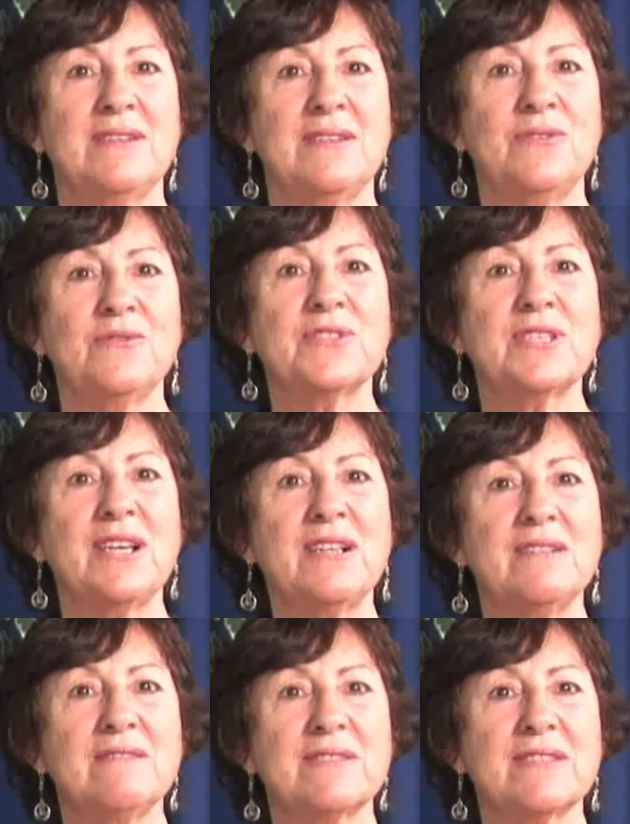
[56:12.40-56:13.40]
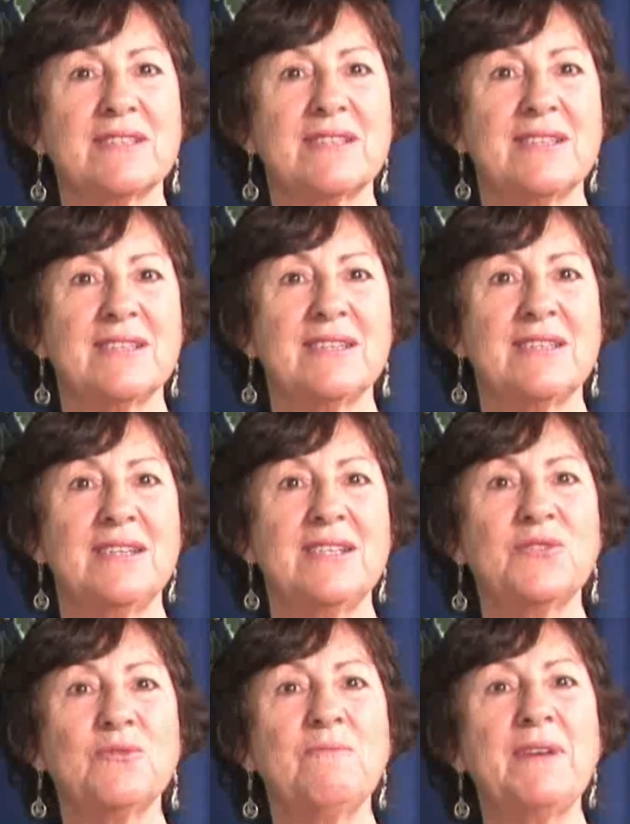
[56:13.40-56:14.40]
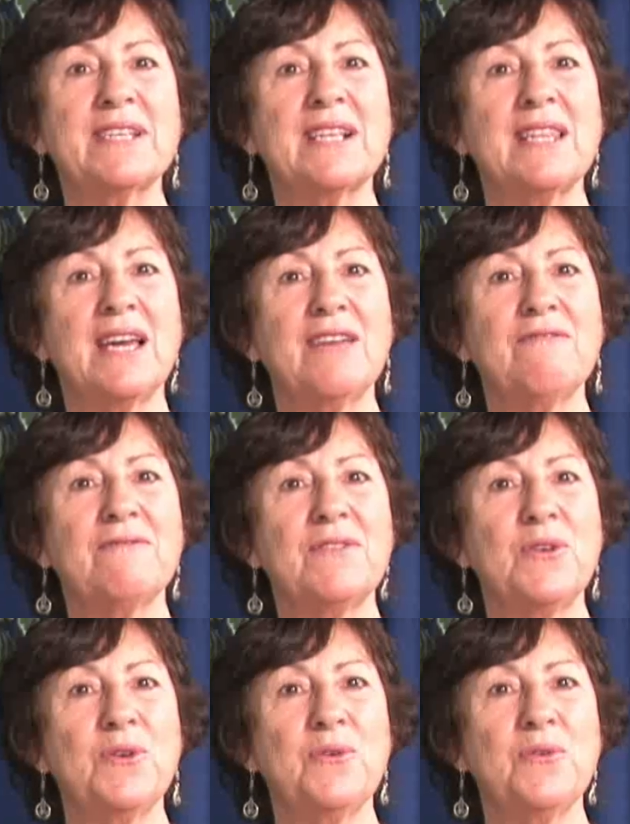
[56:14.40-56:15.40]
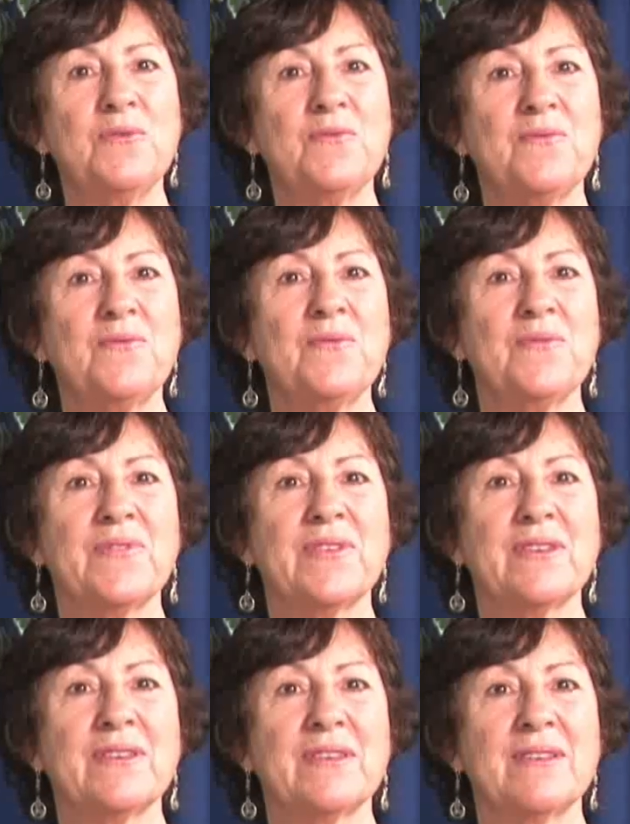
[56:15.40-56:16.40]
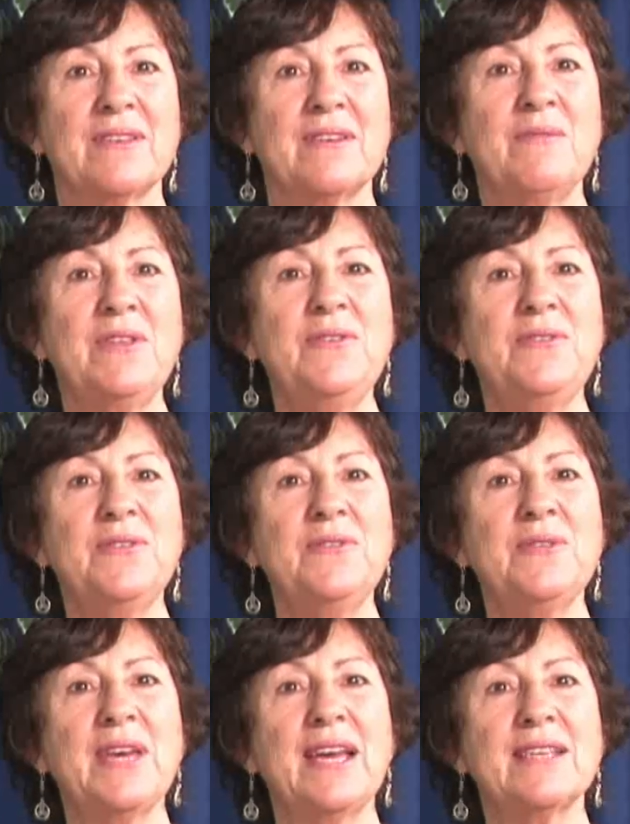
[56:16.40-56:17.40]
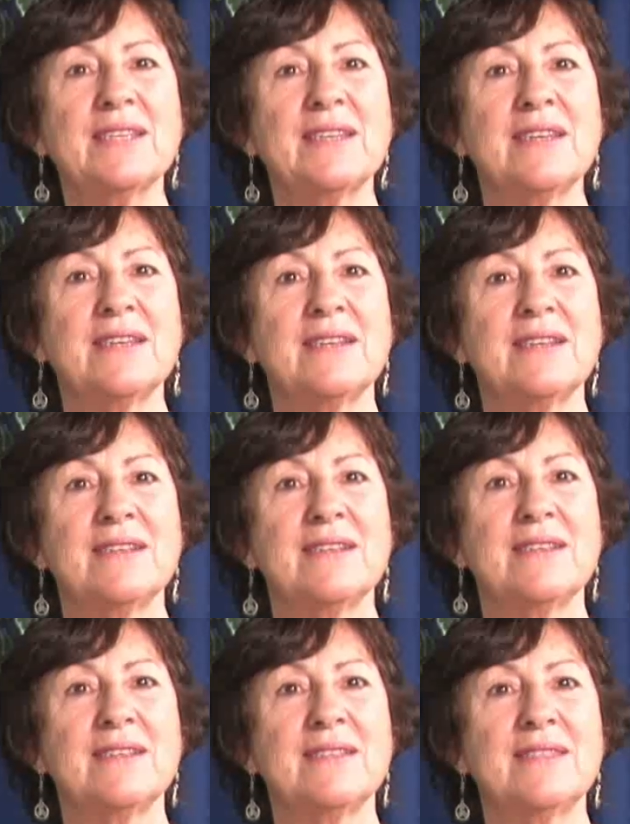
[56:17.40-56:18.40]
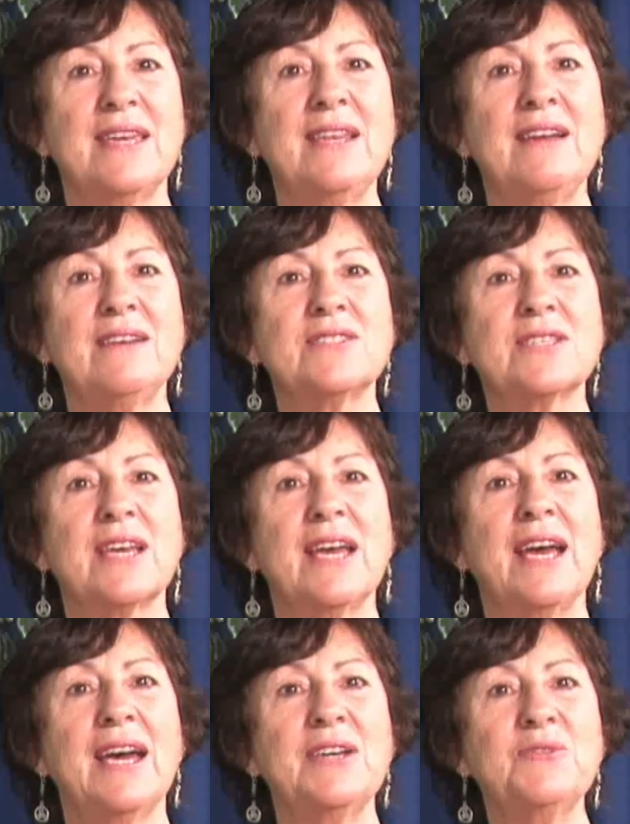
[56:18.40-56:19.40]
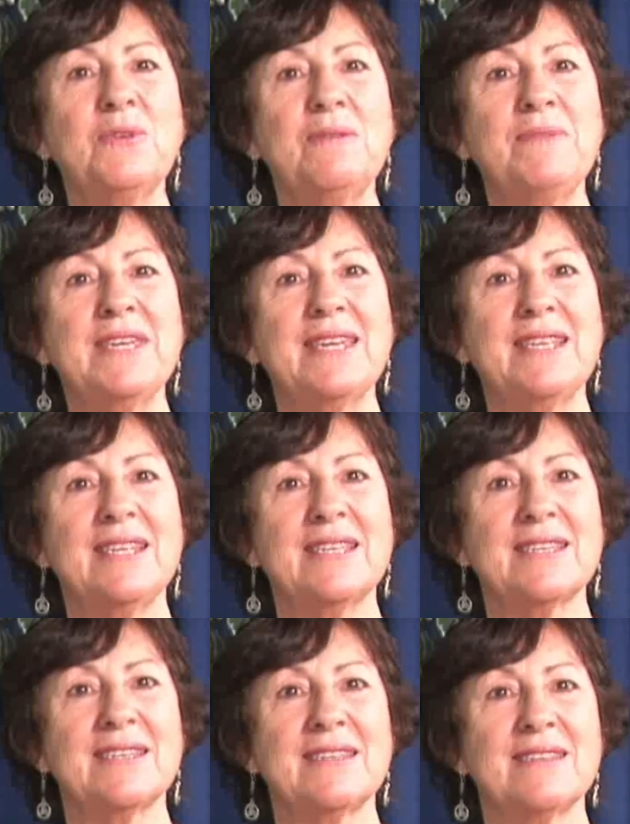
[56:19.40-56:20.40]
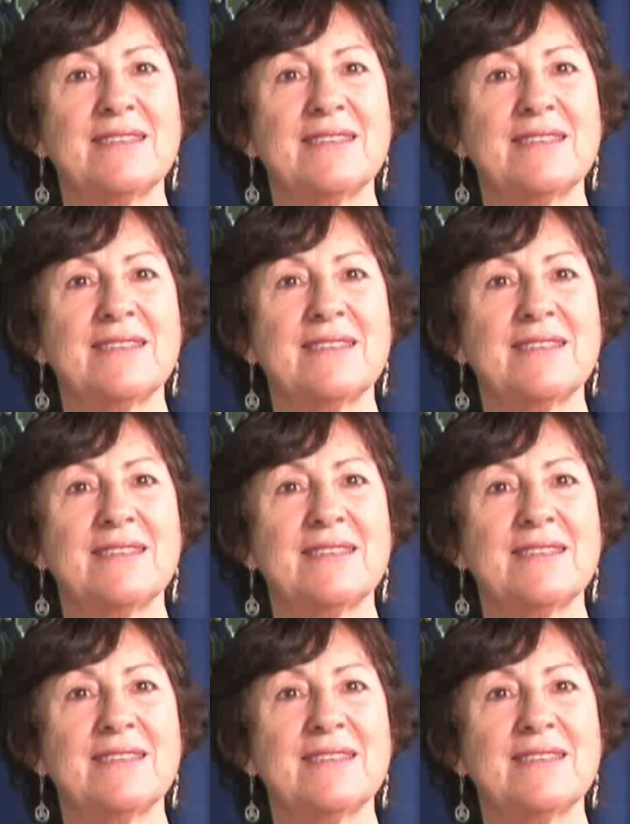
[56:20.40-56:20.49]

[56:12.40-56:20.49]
yourselves into a better life for you. And when you do that, then ask, how do I begin it?